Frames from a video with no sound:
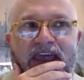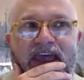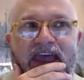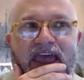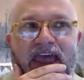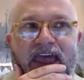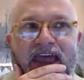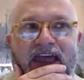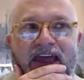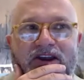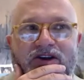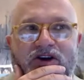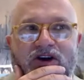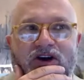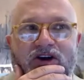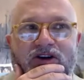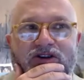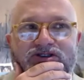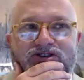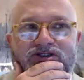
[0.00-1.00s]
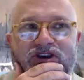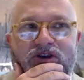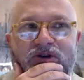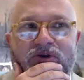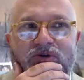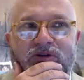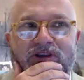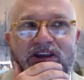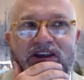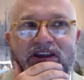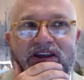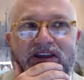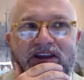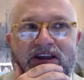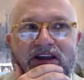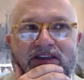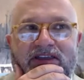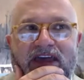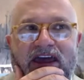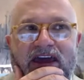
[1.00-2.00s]
And also the
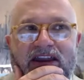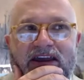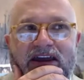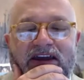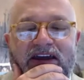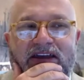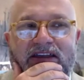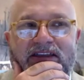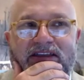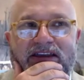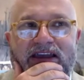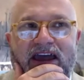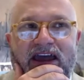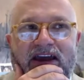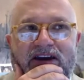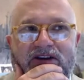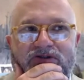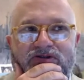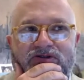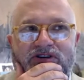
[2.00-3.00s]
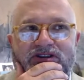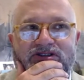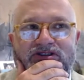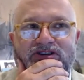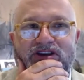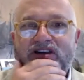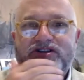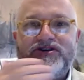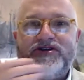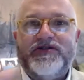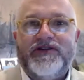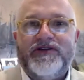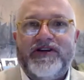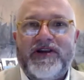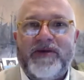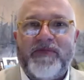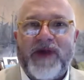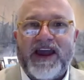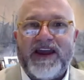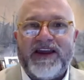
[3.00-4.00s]
actress
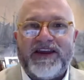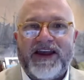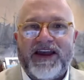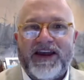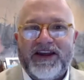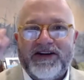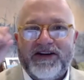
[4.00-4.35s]
Tallulah Bankhead.